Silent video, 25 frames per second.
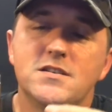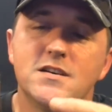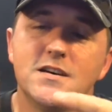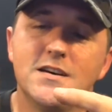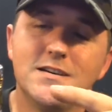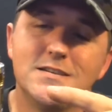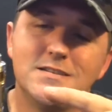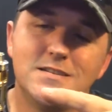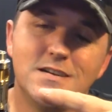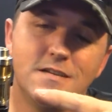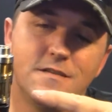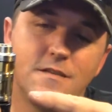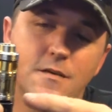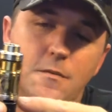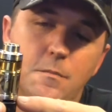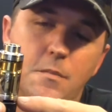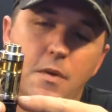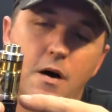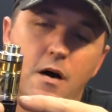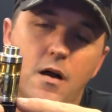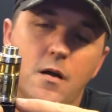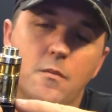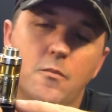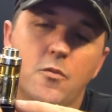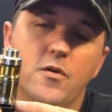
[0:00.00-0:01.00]
is that the
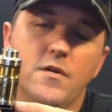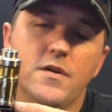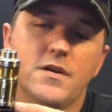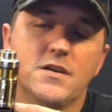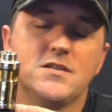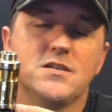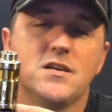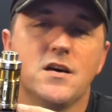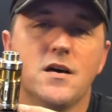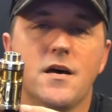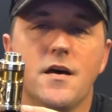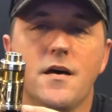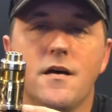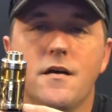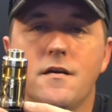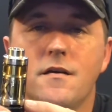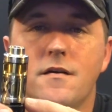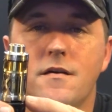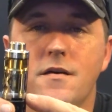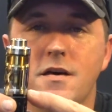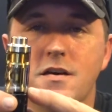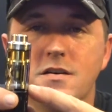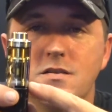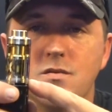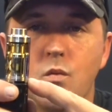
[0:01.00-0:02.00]
bottom on this thing
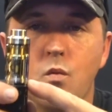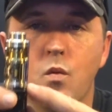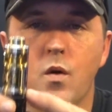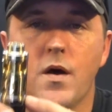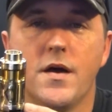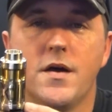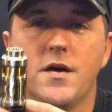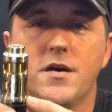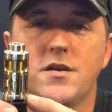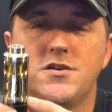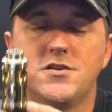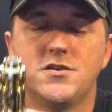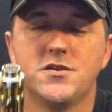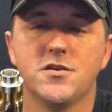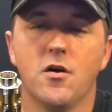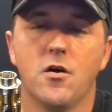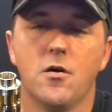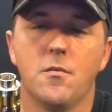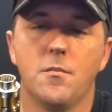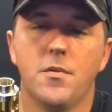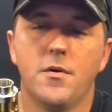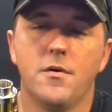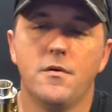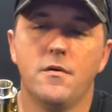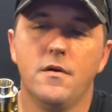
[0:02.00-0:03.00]
is wicked
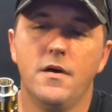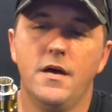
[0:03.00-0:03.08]
sharp.